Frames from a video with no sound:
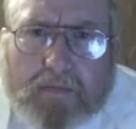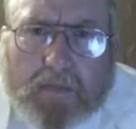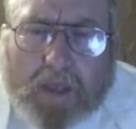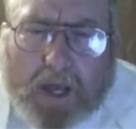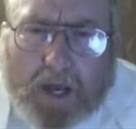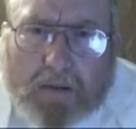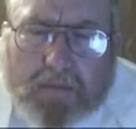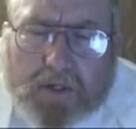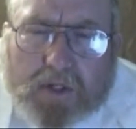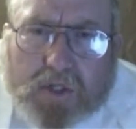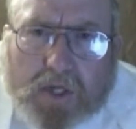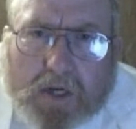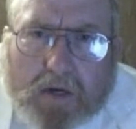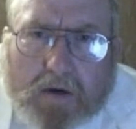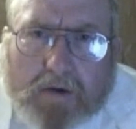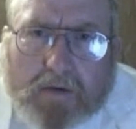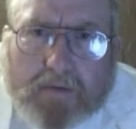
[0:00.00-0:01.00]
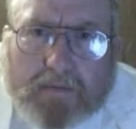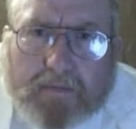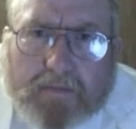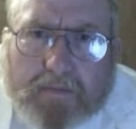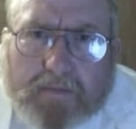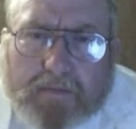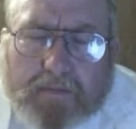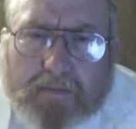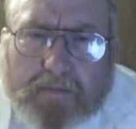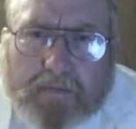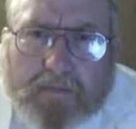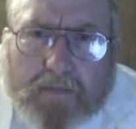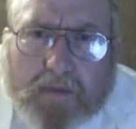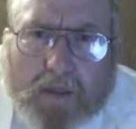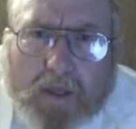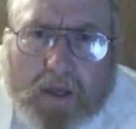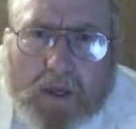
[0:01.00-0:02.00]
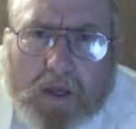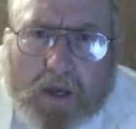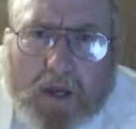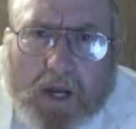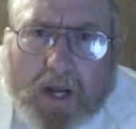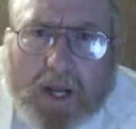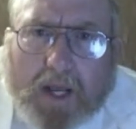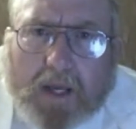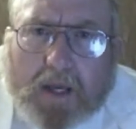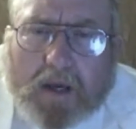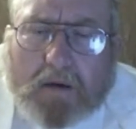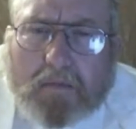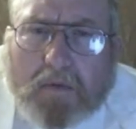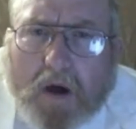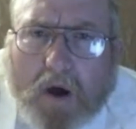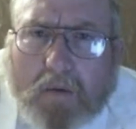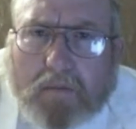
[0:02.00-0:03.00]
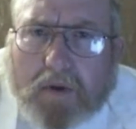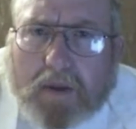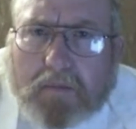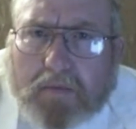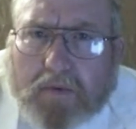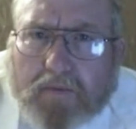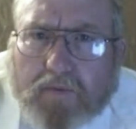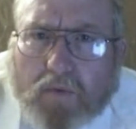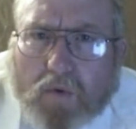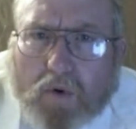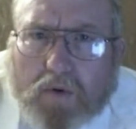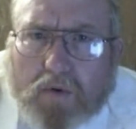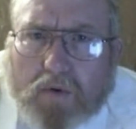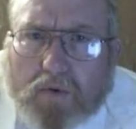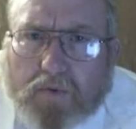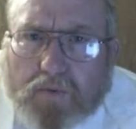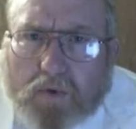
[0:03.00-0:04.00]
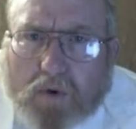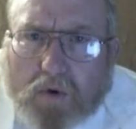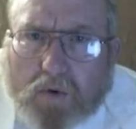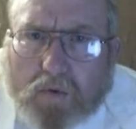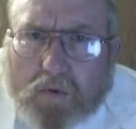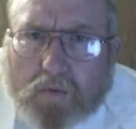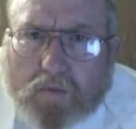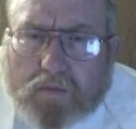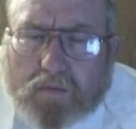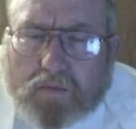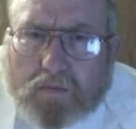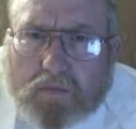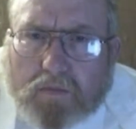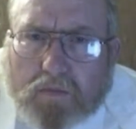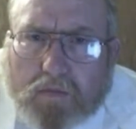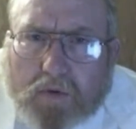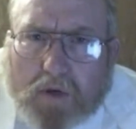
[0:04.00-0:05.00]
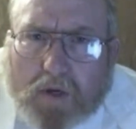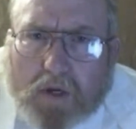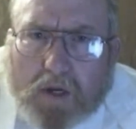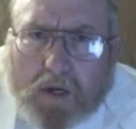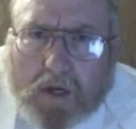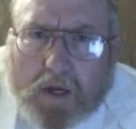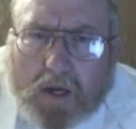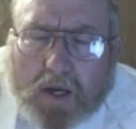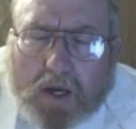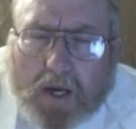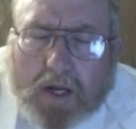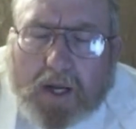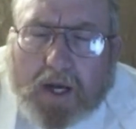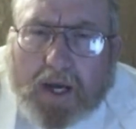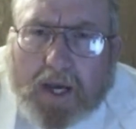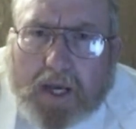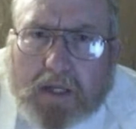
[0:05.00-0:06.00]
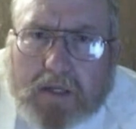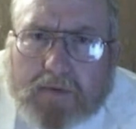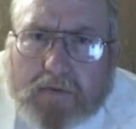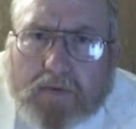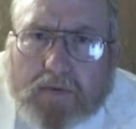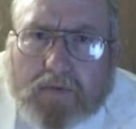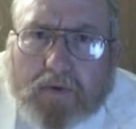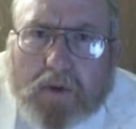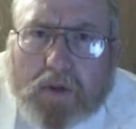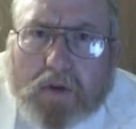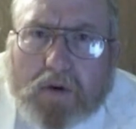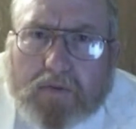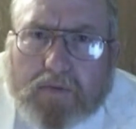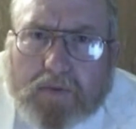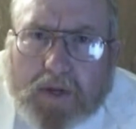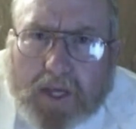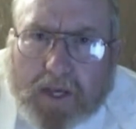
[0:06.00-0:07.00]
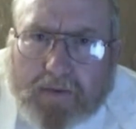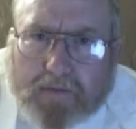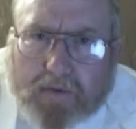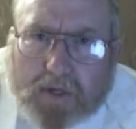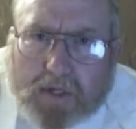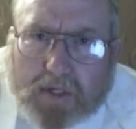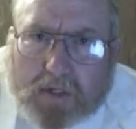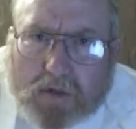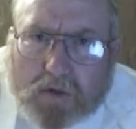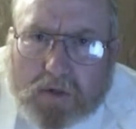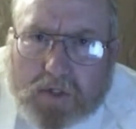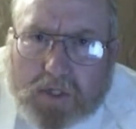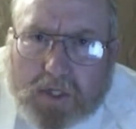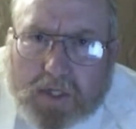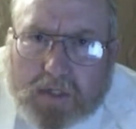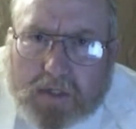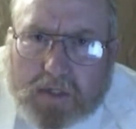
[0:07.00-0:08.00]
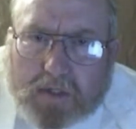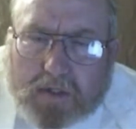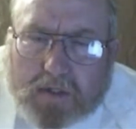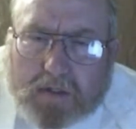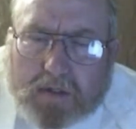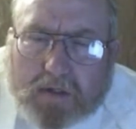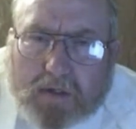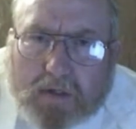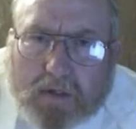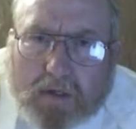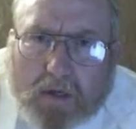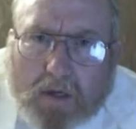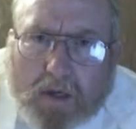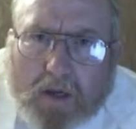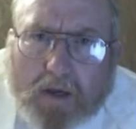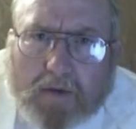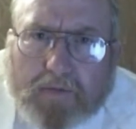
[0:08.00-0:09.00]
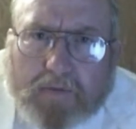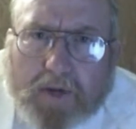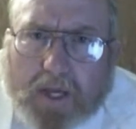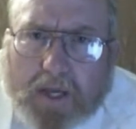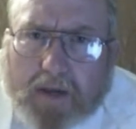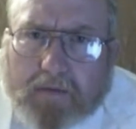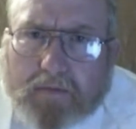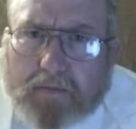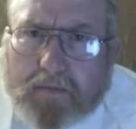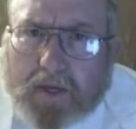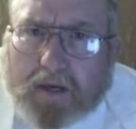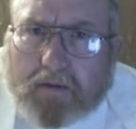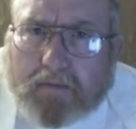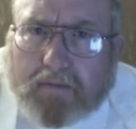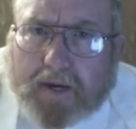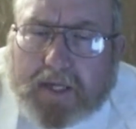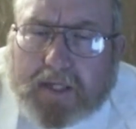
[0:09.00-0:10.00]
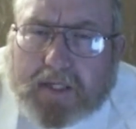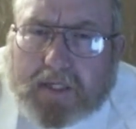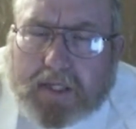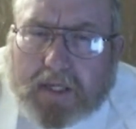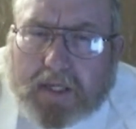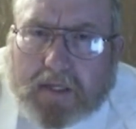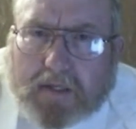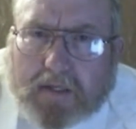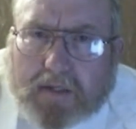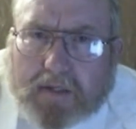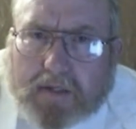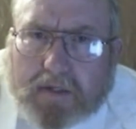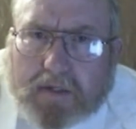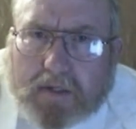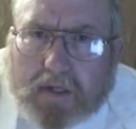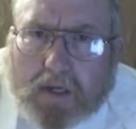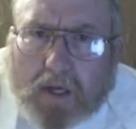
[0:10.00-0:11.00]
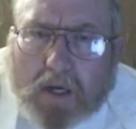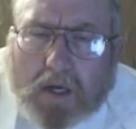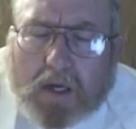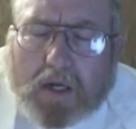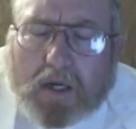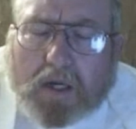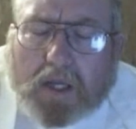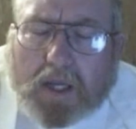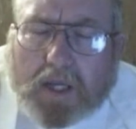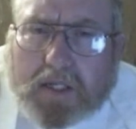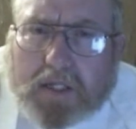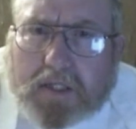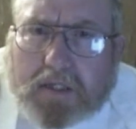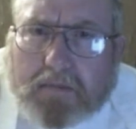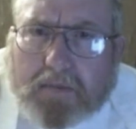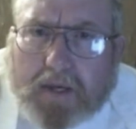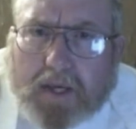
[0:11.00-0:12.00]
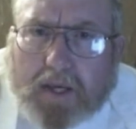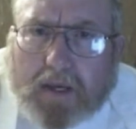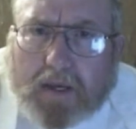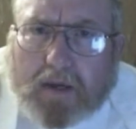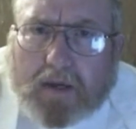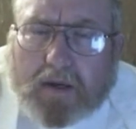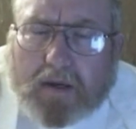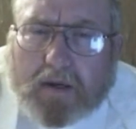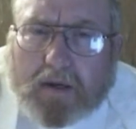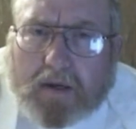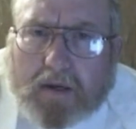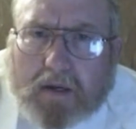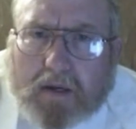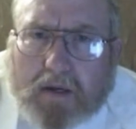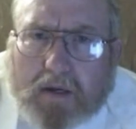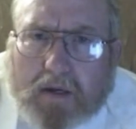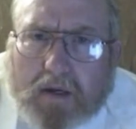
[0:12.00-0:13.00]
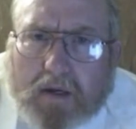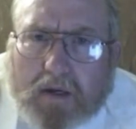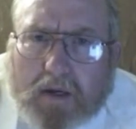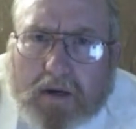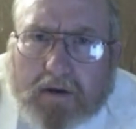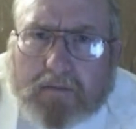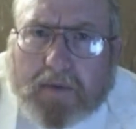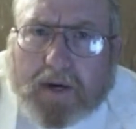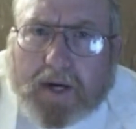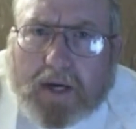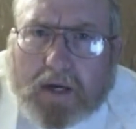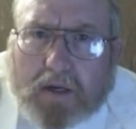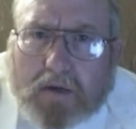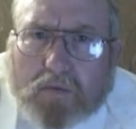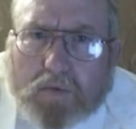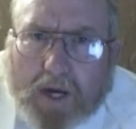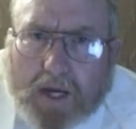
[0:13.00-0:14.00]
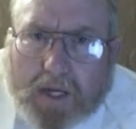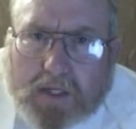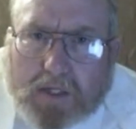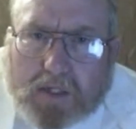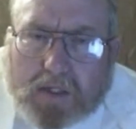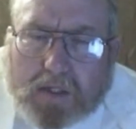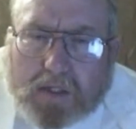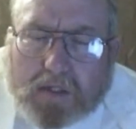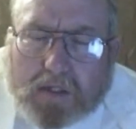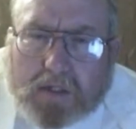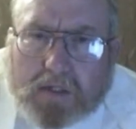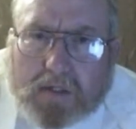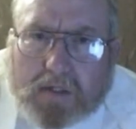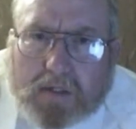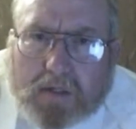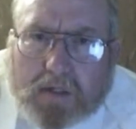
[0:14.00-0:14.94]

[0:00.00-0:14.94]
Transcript: I'm a sinner, and I come humbly before your throne, and I ask for, for your forgiveness, Lord Jesus. Forgive me of my sins. Cleanse me of my unrighteousness.